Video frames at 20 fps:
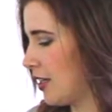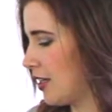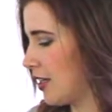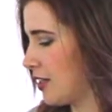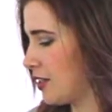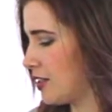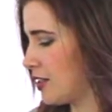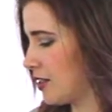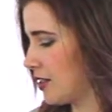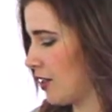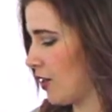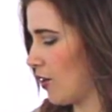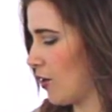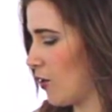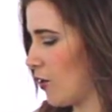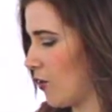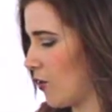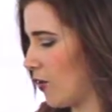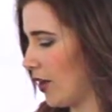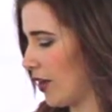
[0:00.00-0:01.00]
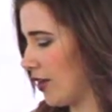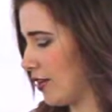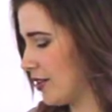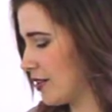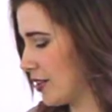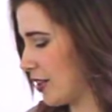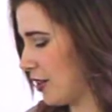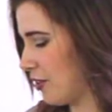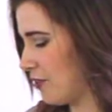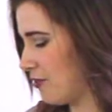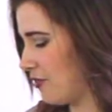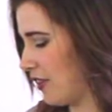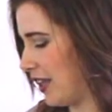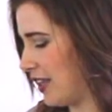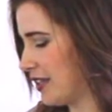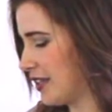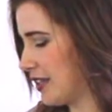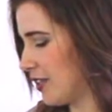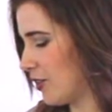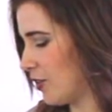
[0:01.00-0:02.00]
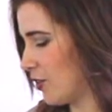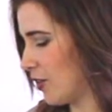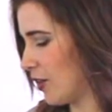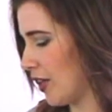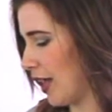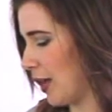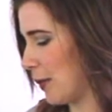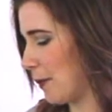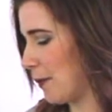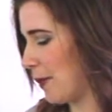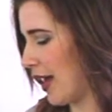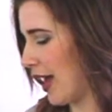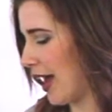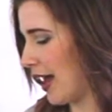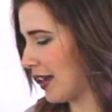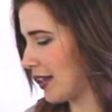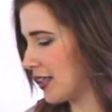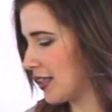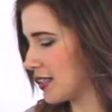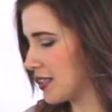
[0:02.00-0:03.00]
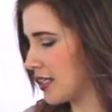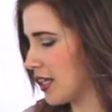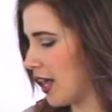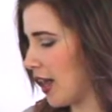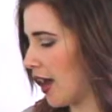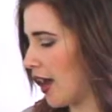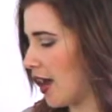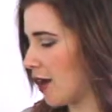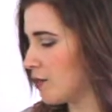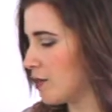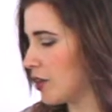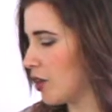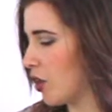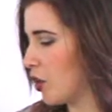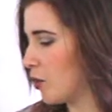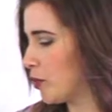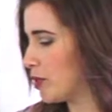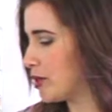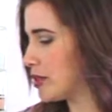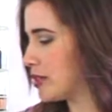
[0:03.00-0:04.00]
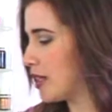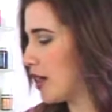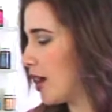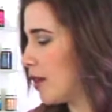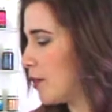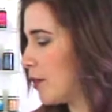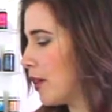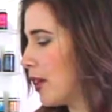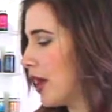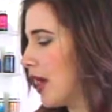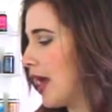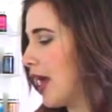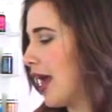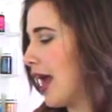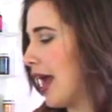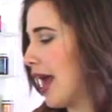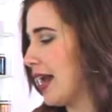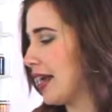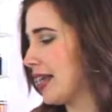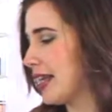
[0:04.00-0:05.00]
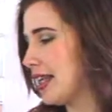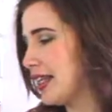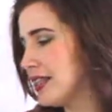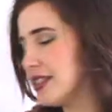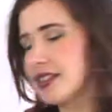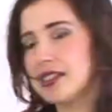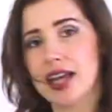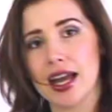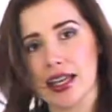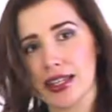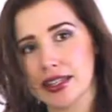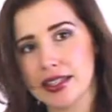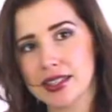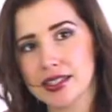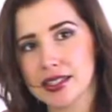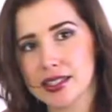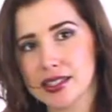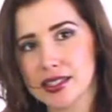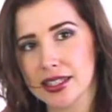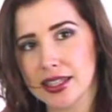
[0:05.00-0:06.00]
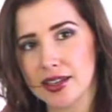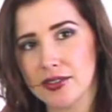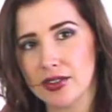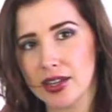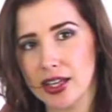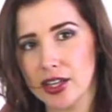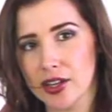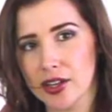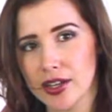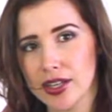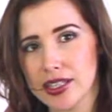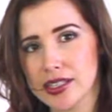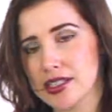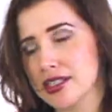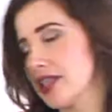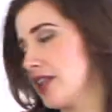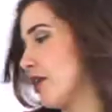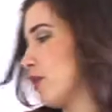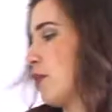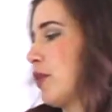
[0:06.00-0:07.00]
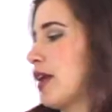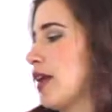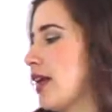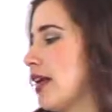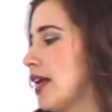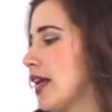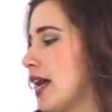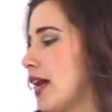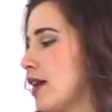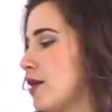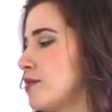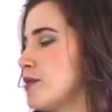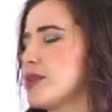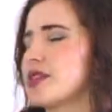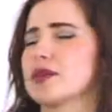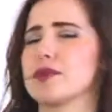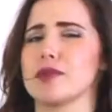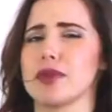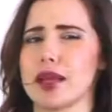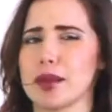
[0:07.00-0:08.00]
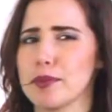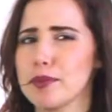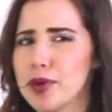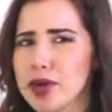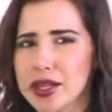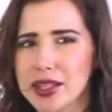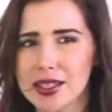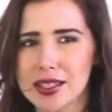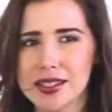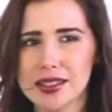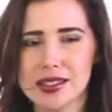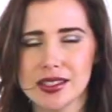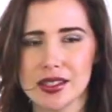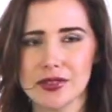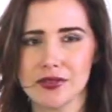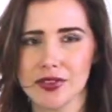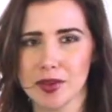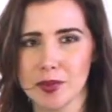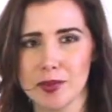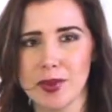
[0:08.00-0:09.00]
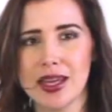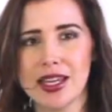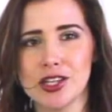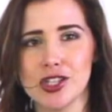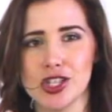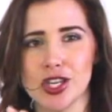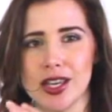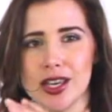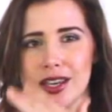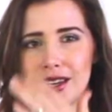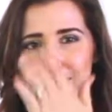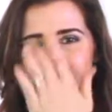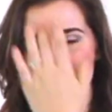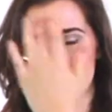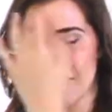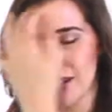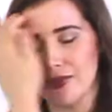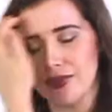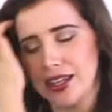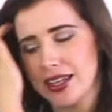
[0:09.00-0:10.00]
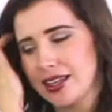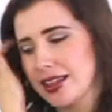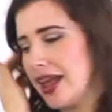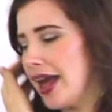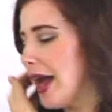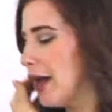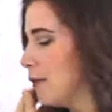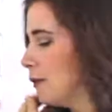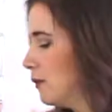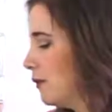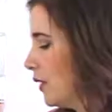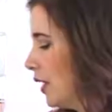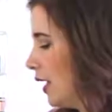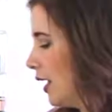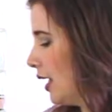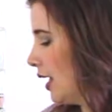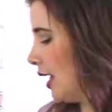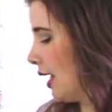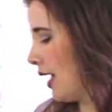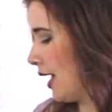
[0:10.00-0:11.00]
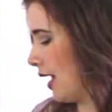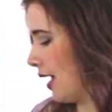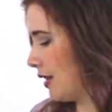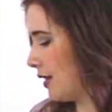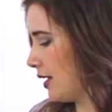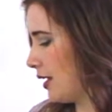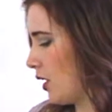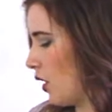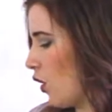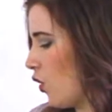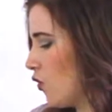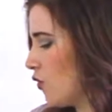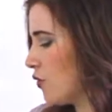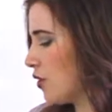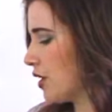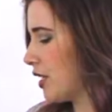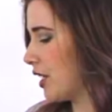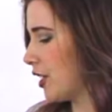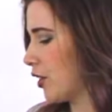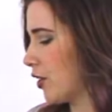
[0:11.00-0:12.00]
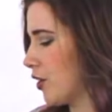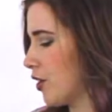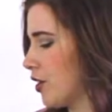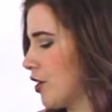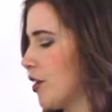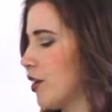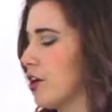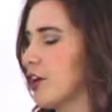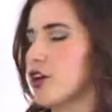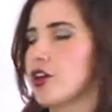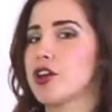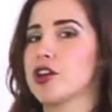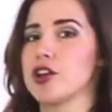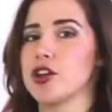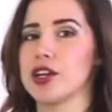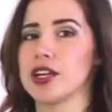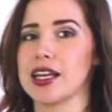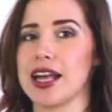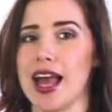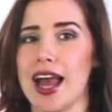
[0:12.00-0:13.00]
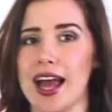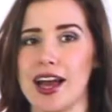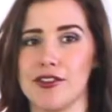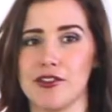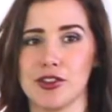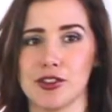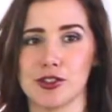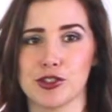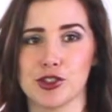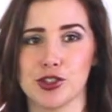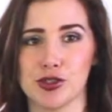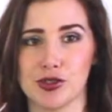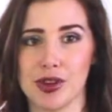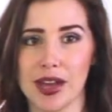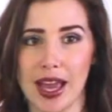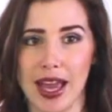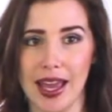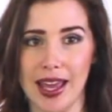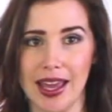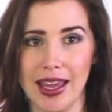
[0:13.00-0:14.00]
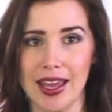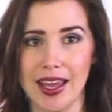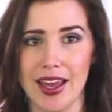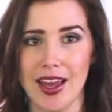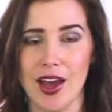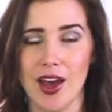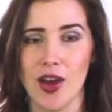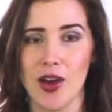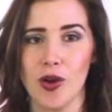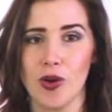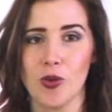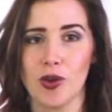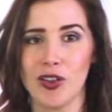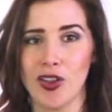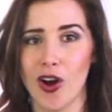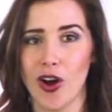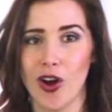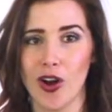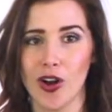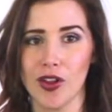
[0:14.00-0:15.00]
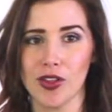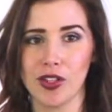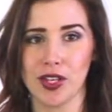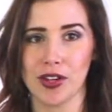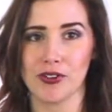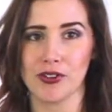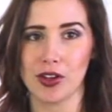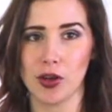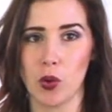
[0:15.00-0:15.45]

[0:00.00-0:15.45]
So it's got a fancy little like magnet tab that opens up. And inside this sleeve here is going to be some like booklets and information and stuff like that. And then over here, you're going to have your tray with all the different